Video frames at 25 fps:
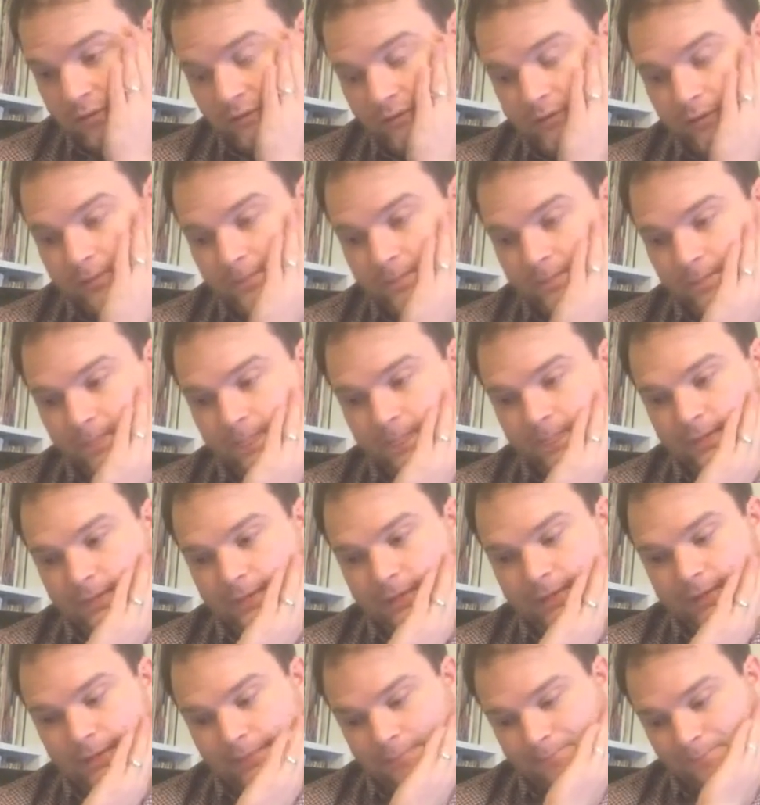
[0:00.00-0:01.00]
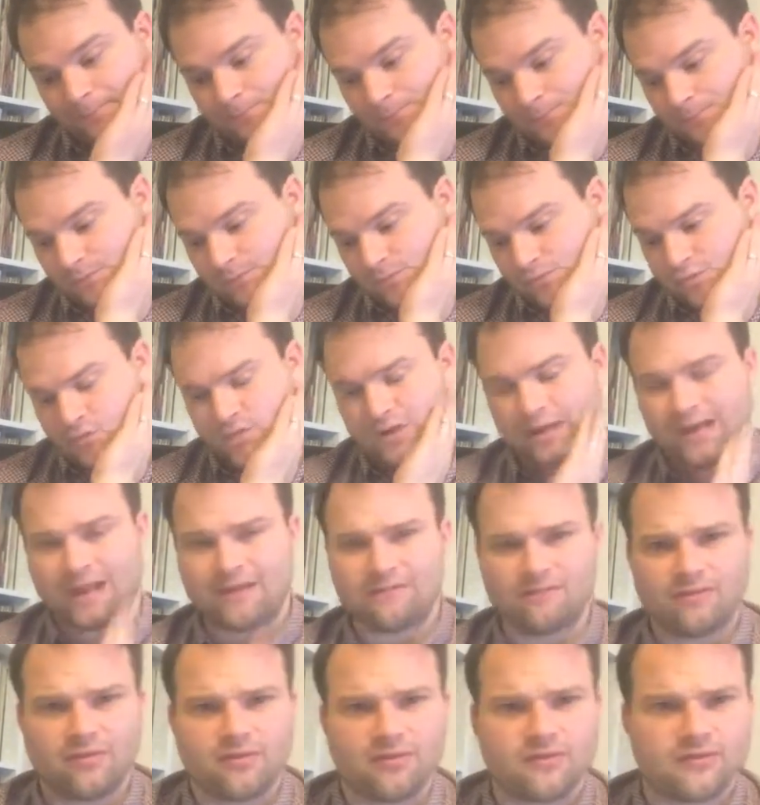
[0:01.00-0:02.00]
of them. It was called
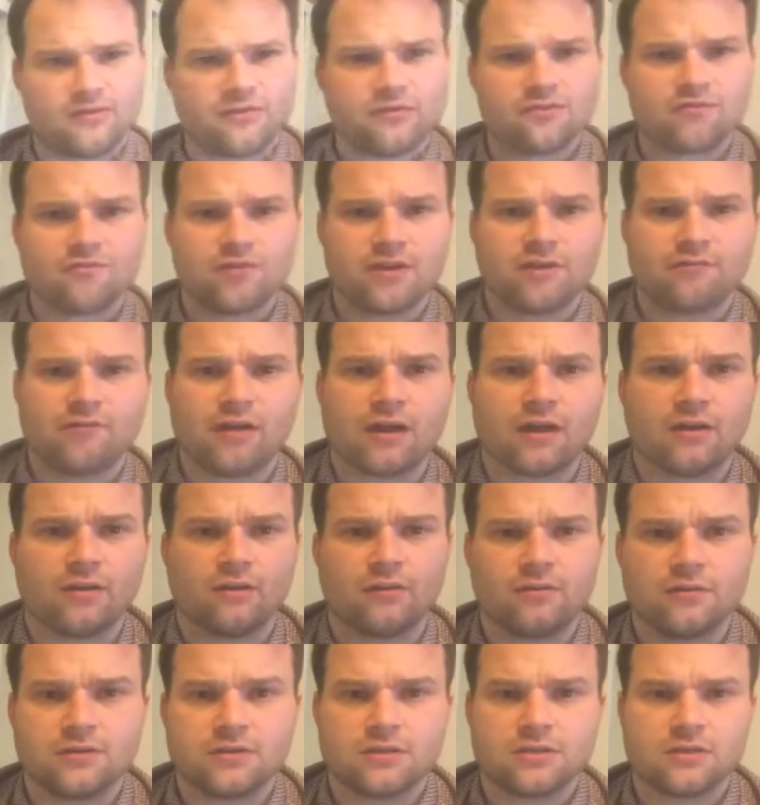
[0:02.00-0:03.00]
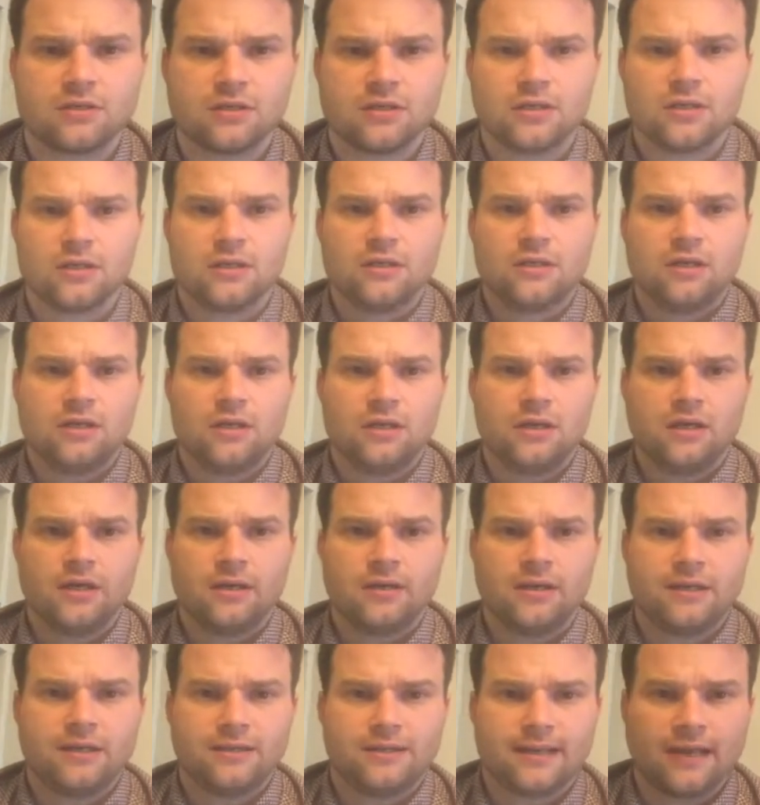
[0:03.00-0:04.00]
11th Street Records
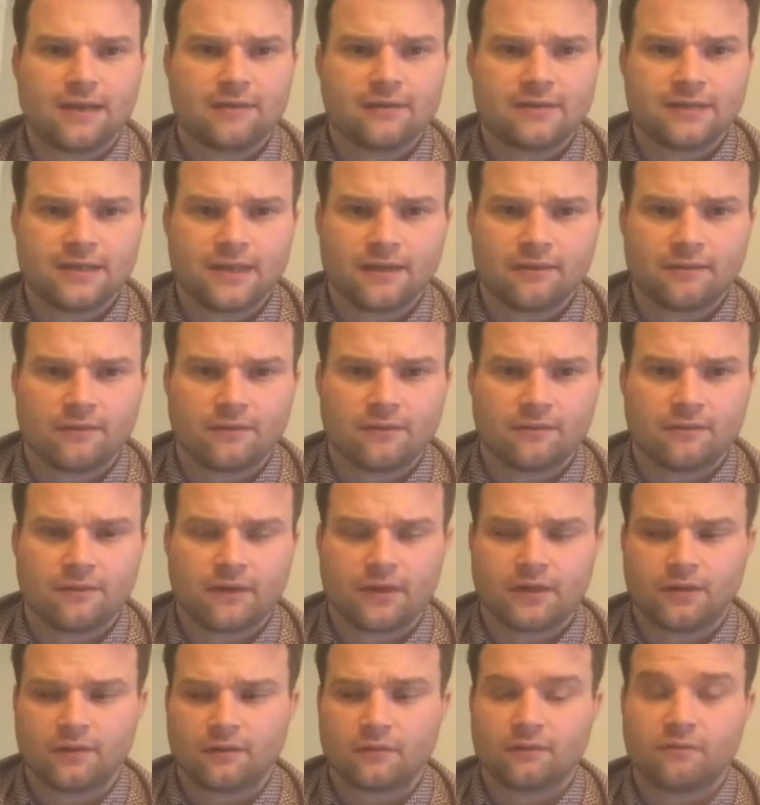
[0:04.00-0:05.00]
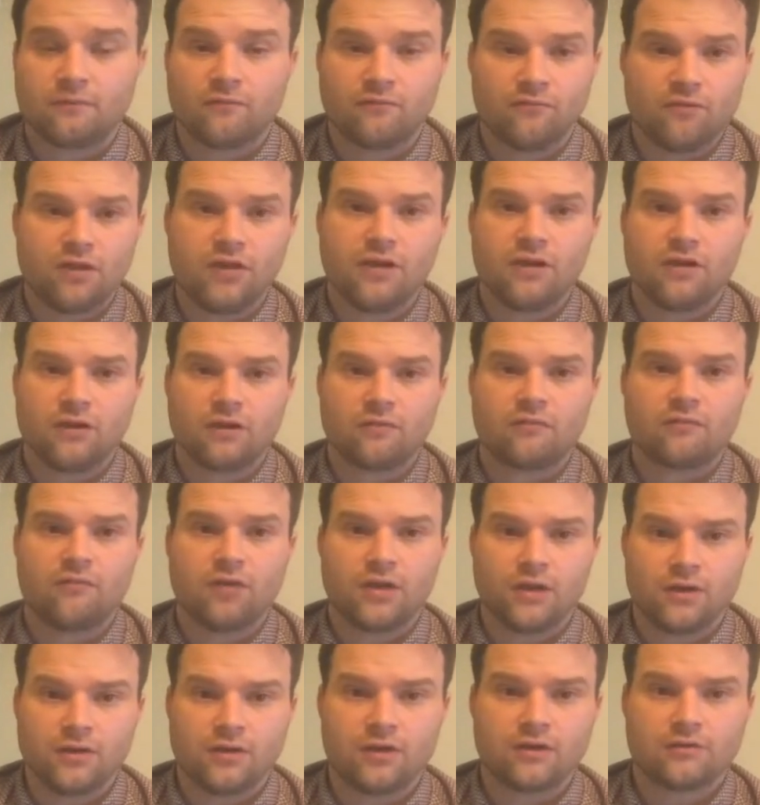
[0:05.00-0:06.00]
in downtown in Vegas. Really good,
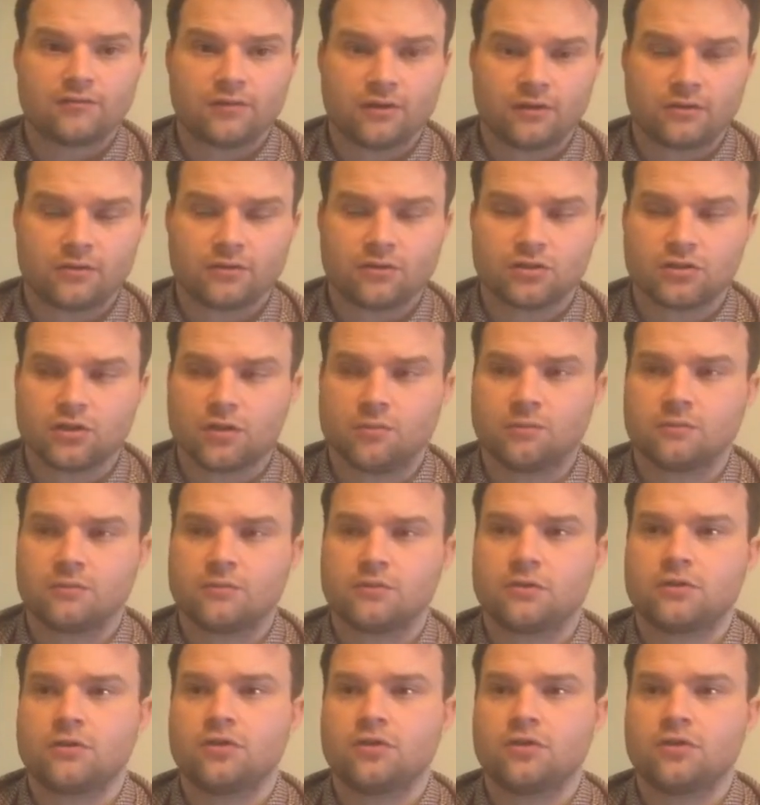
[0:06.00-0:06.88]
really nice record shop.